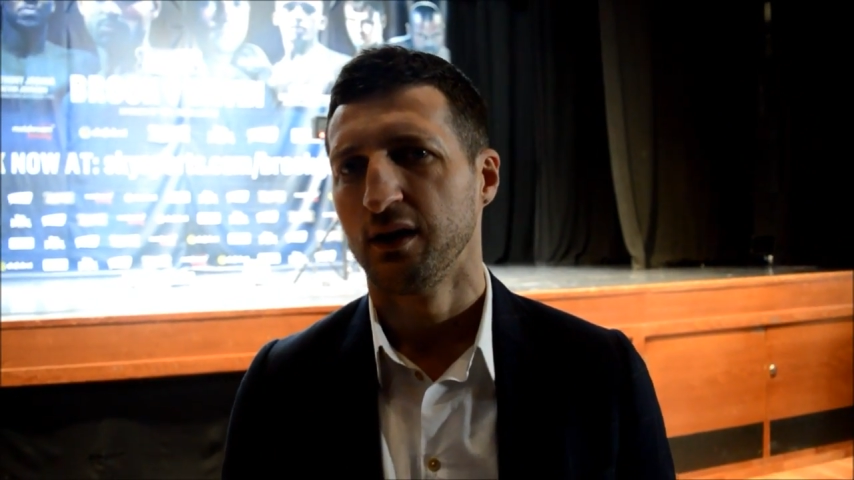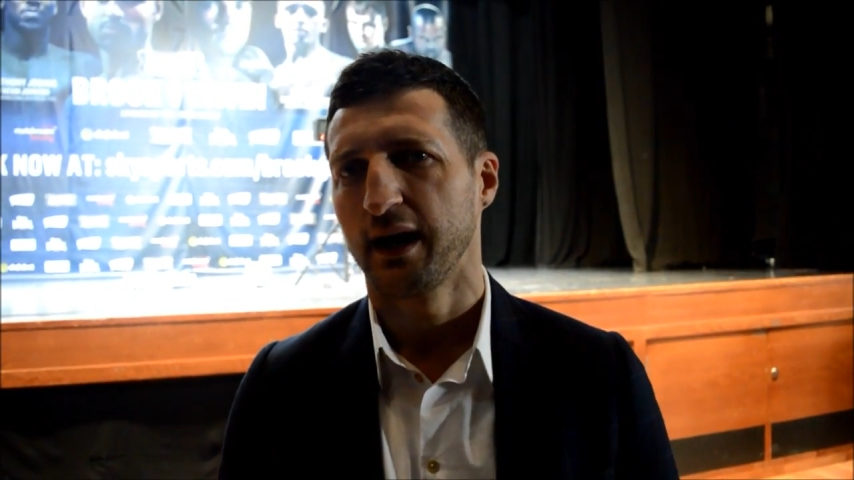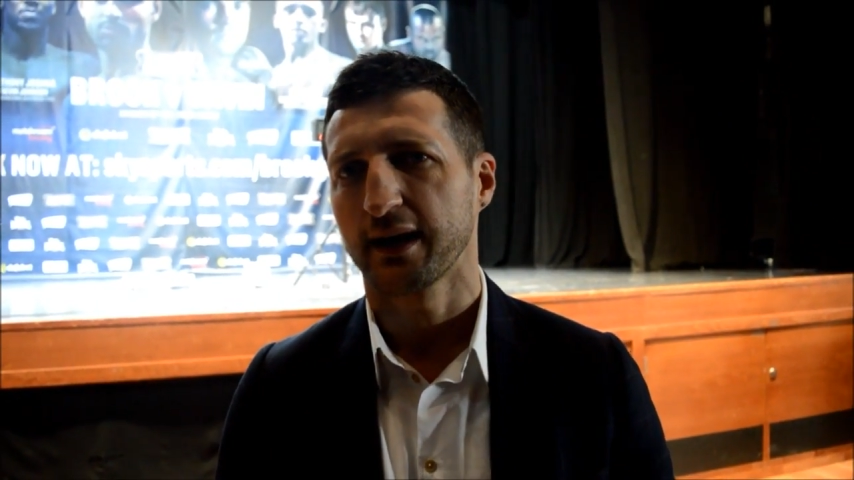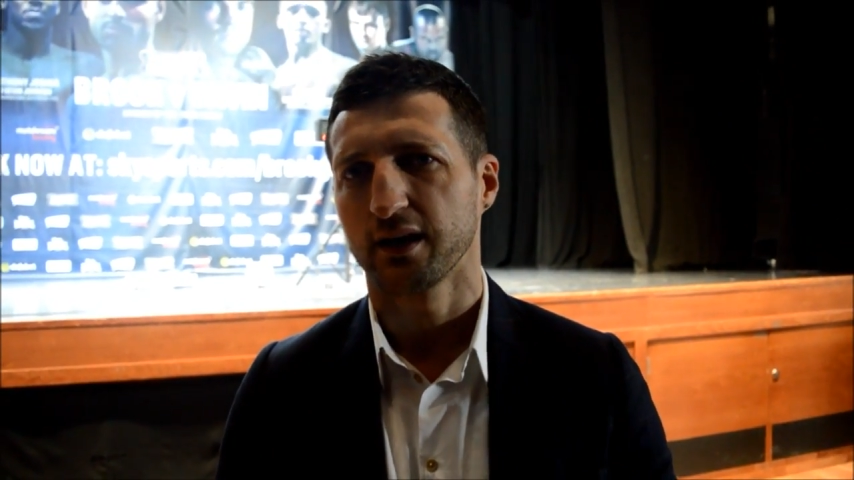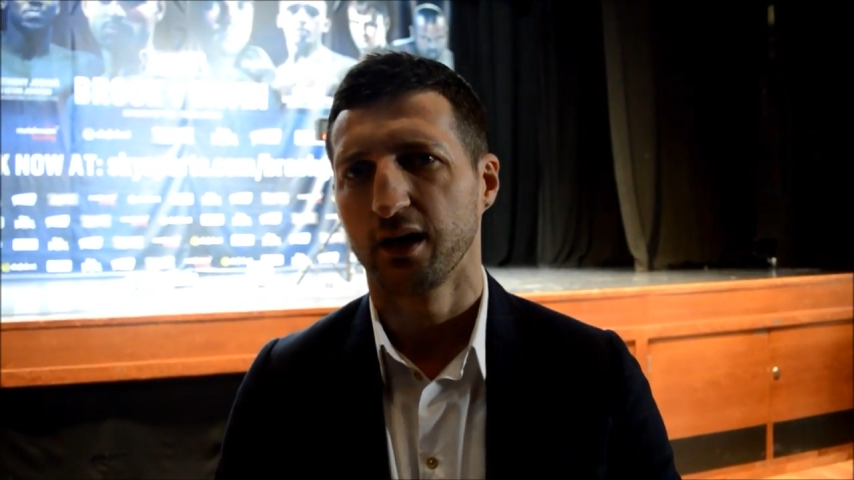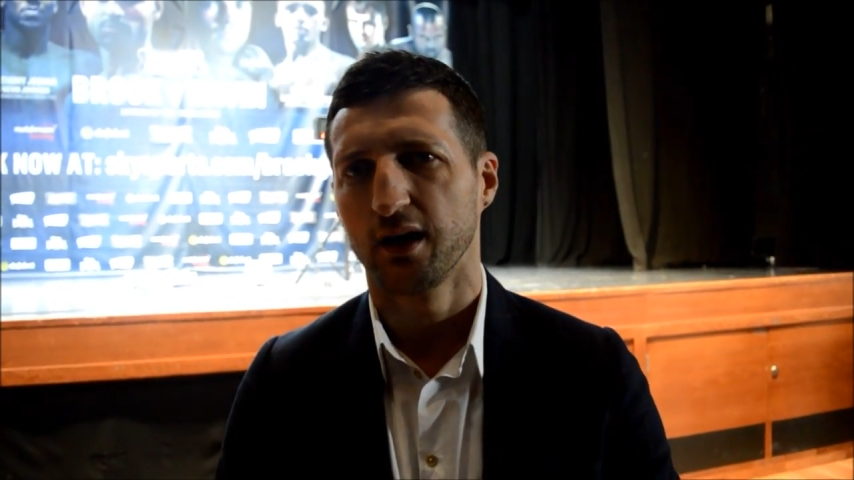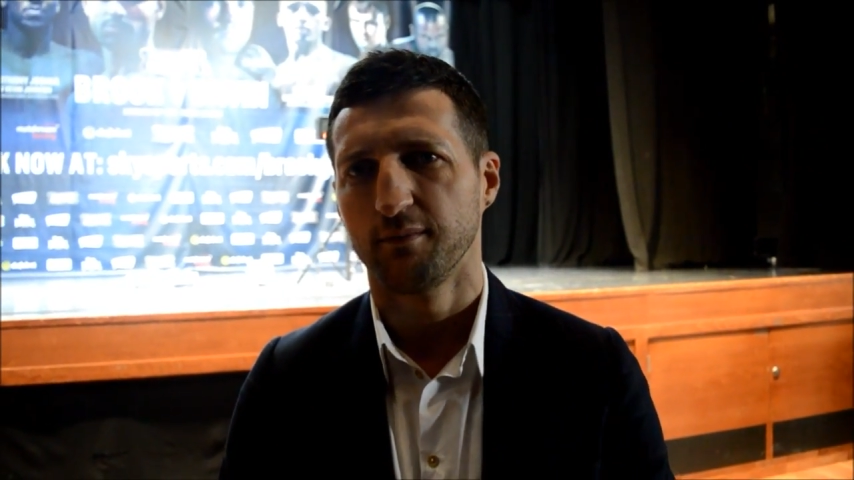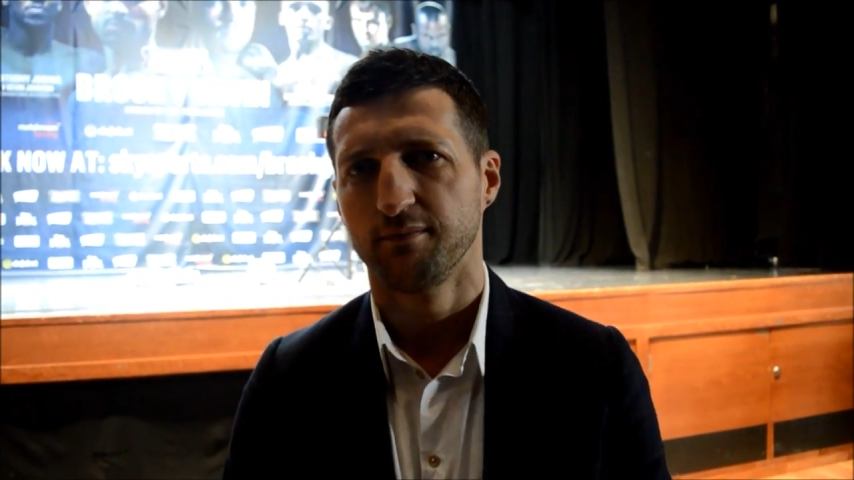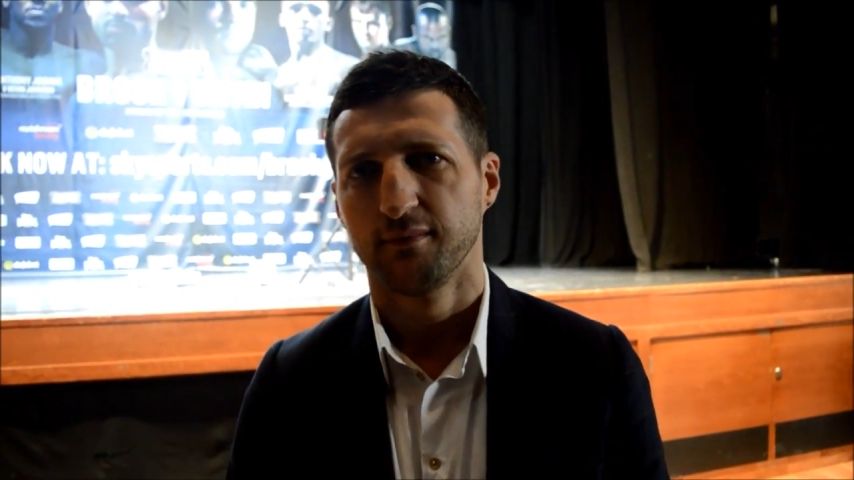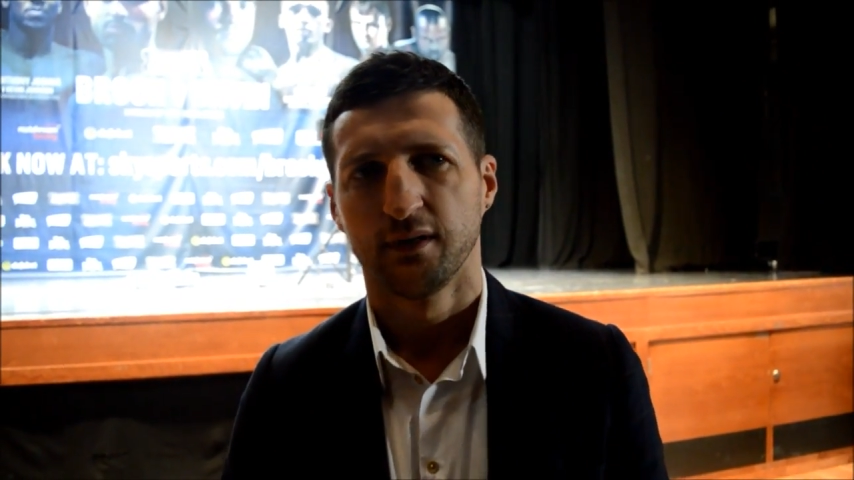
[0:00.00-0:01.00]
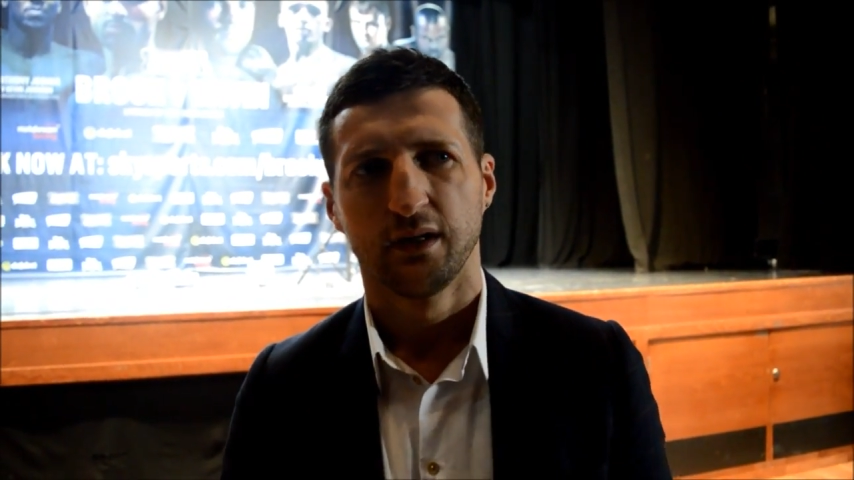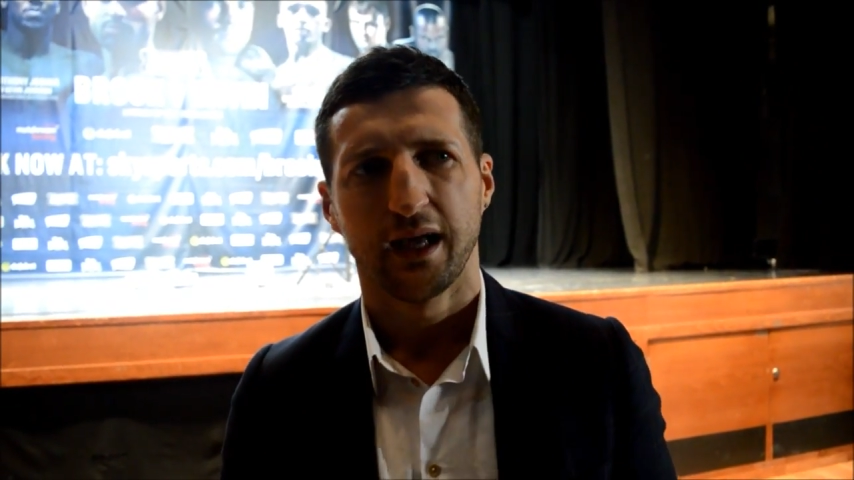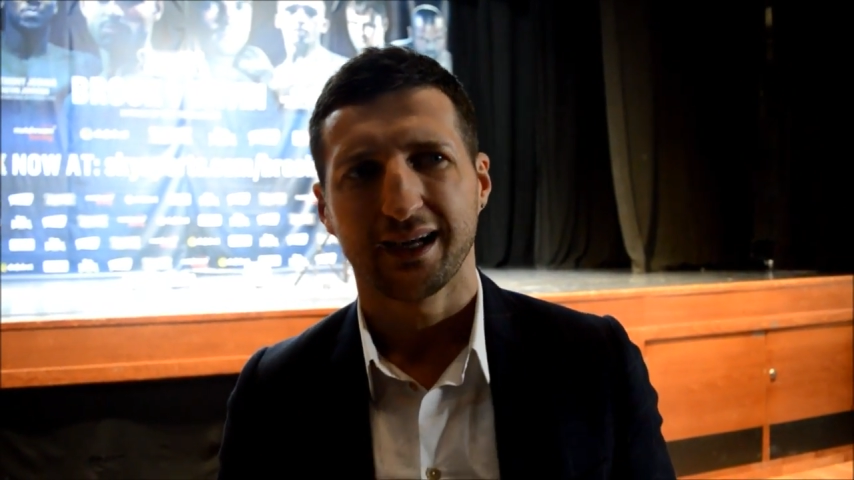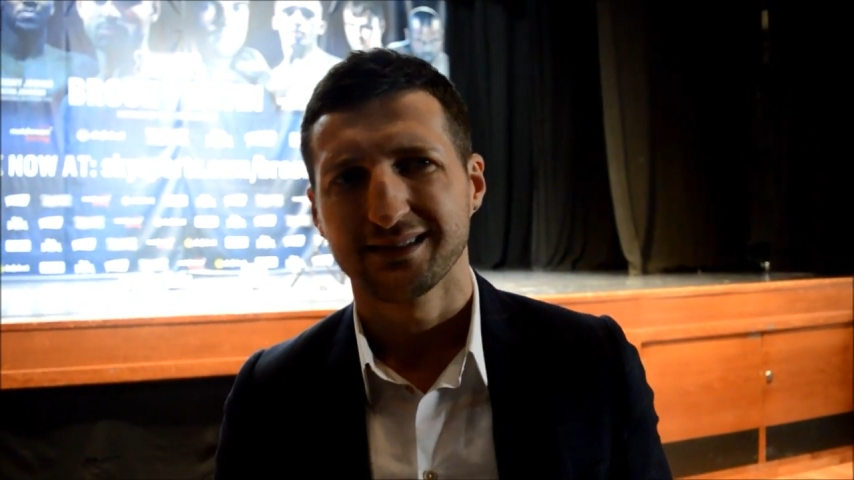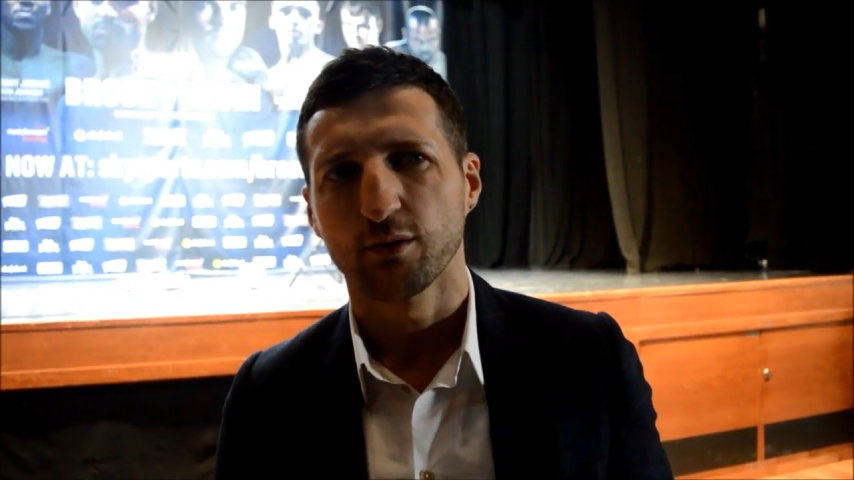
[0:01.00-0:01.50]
I can